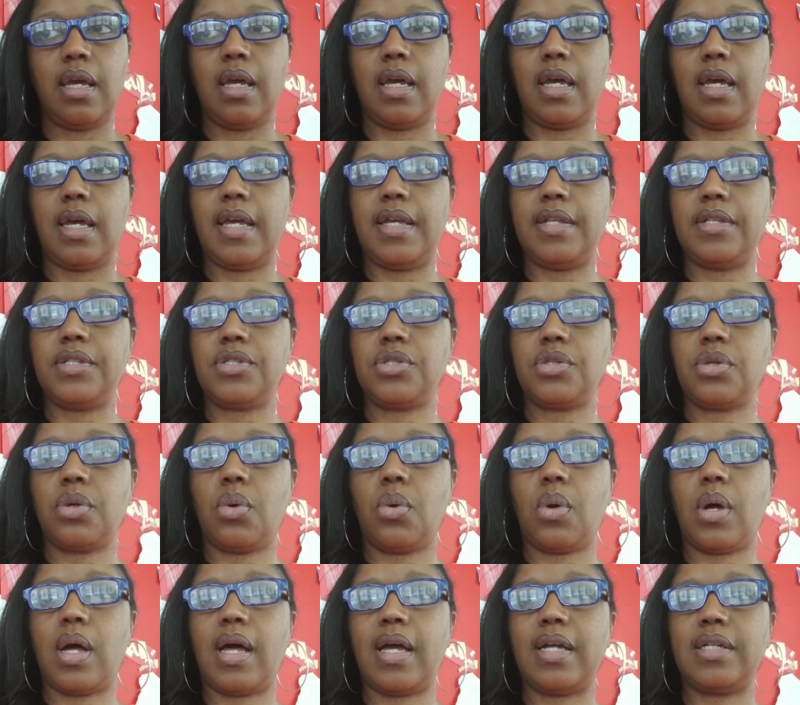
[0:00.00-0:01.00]
And
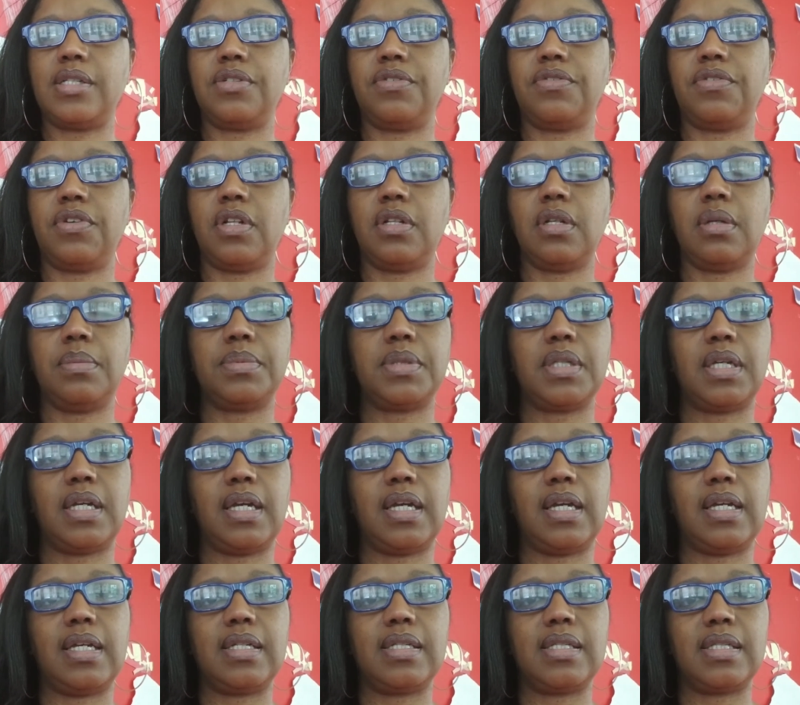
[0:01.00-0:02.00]
so I developed
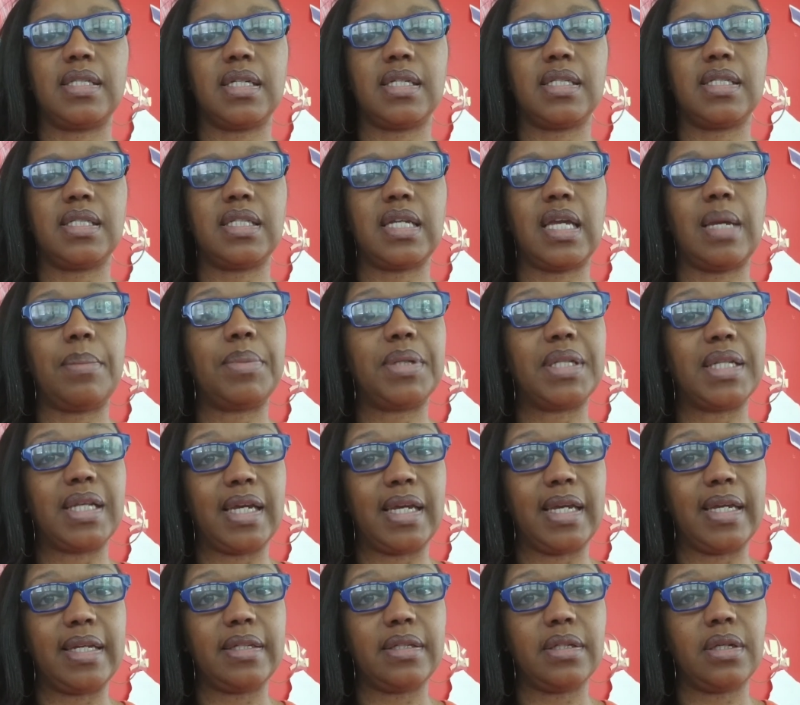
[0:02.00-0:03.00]
a 6-day
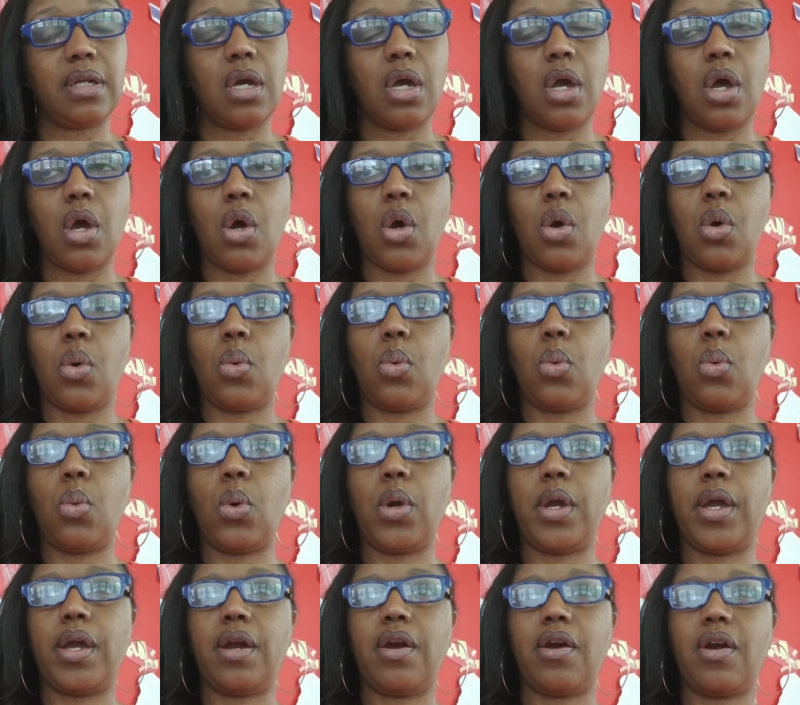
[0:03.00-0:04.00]
plan
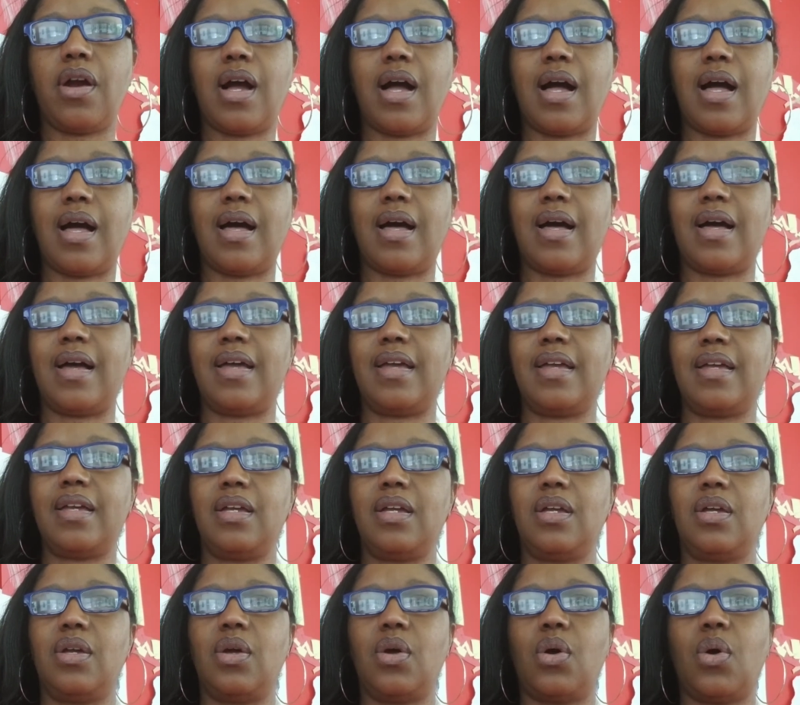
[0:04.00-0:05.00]
where I
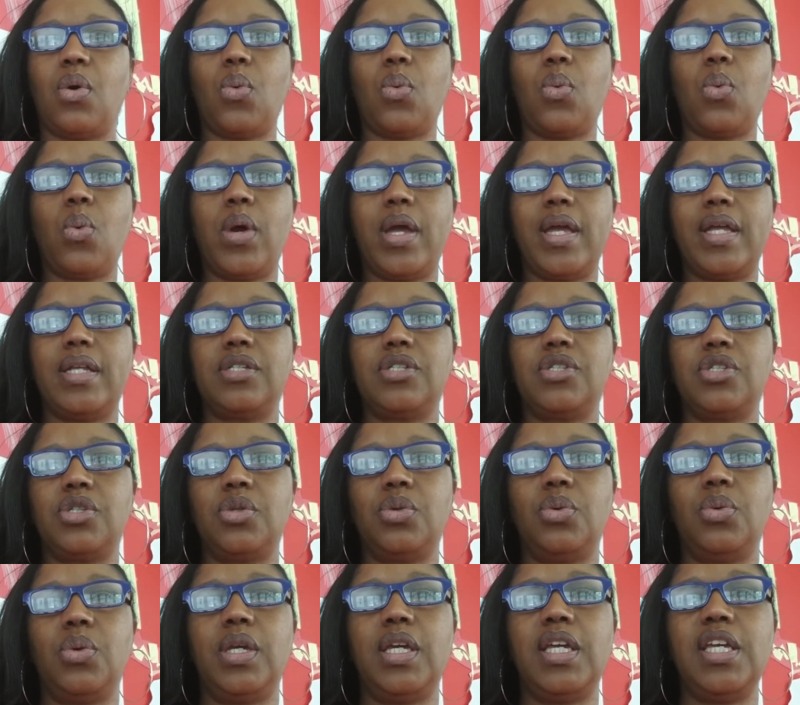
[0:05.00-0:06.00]
went
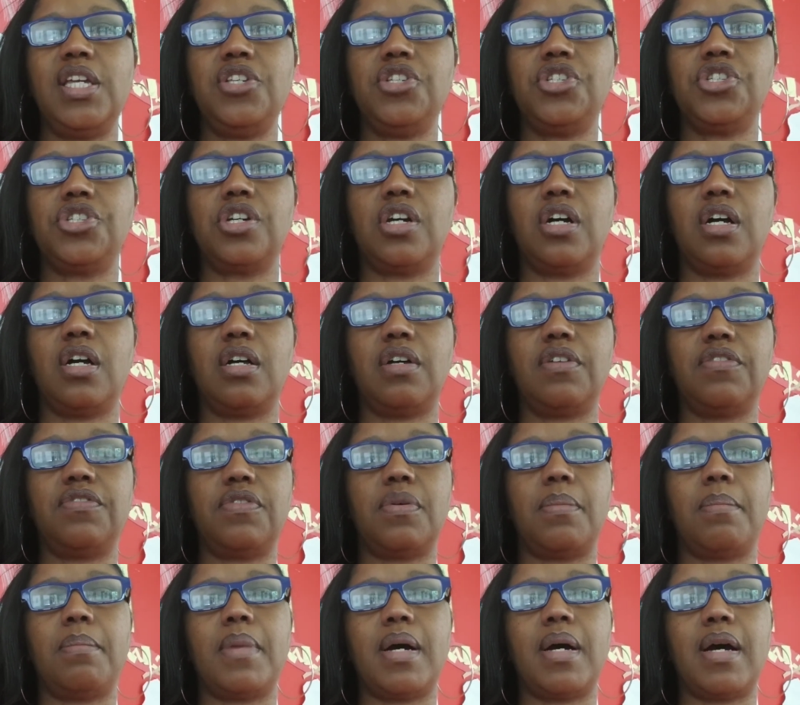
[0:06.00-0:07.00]
to each
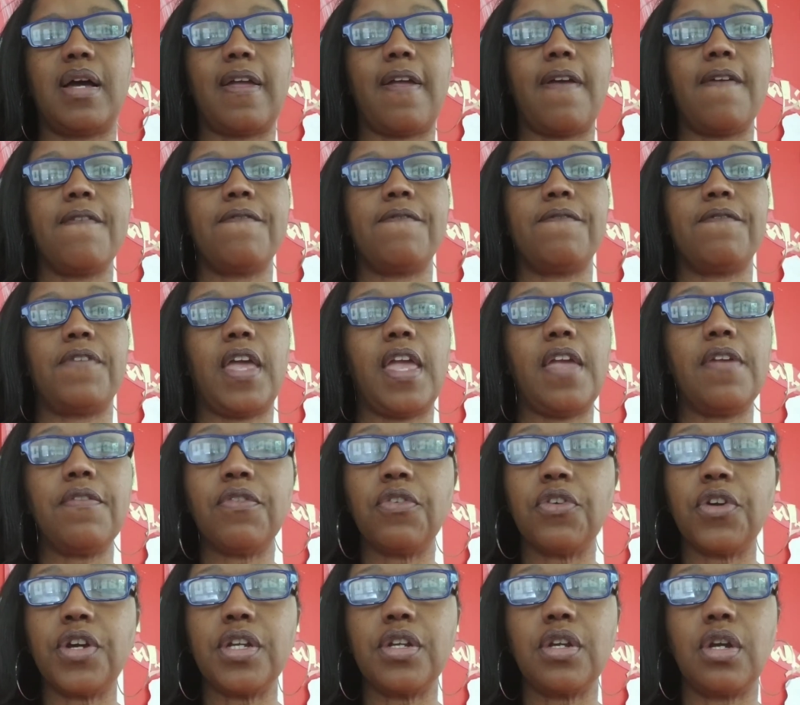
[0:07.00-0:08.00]
of my
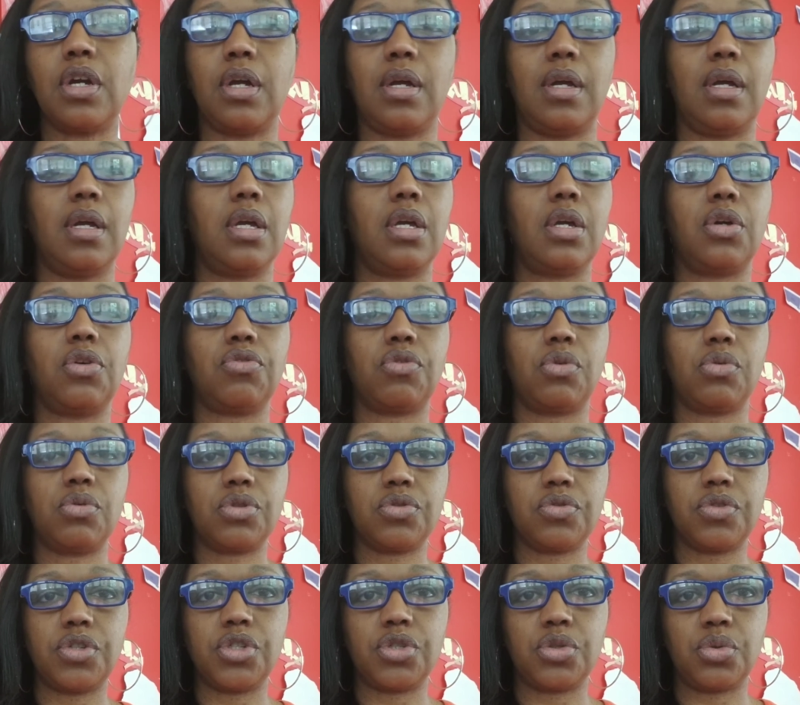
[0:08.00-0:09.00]
favorite
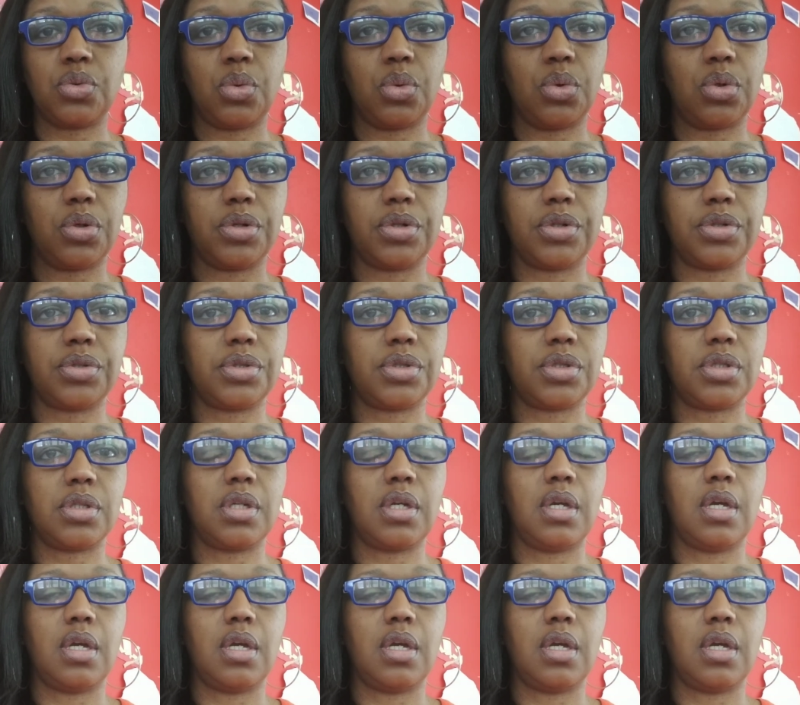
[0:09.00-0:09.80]
grocery stores,